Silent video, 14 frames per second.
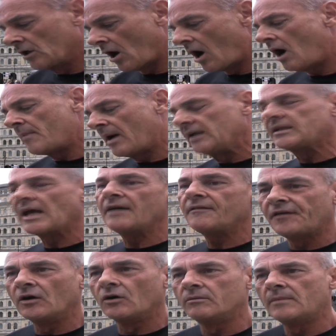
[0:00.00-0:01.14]
I made that
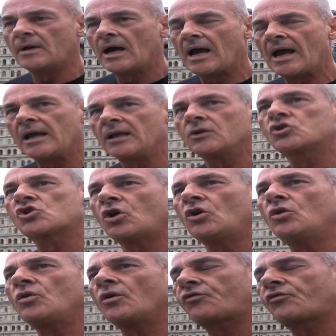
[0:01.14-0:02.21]
film and two,